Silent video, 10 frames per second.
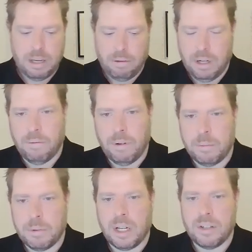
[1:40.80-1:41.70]
get rid of,
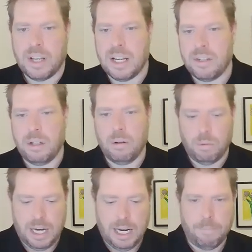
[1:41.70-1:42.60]
I'm just going to say
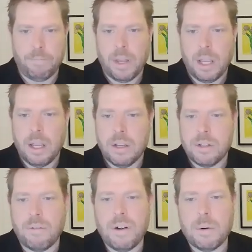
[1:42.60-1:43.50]
single can.
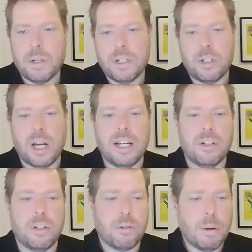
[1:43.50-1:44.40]
So if I wanted to
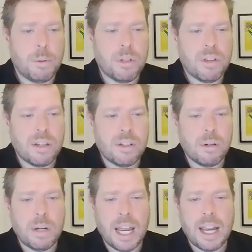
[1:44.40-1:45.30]
change descriptions, I
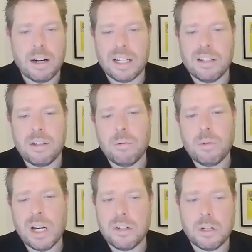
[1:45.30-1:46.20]
still can. I can still
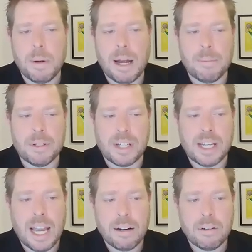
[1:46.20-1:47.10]
change departments
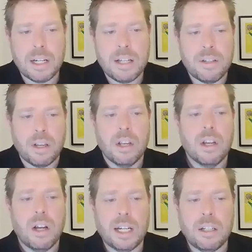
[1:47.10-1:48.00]
and categories.
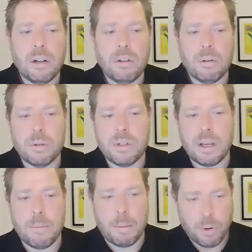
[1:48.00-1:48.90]
I can go through and
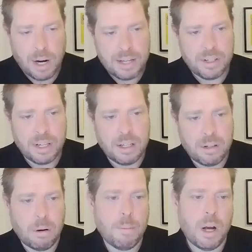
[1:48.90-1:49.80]
set my pricing.
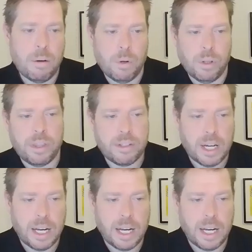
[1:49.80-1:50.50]
So I might want,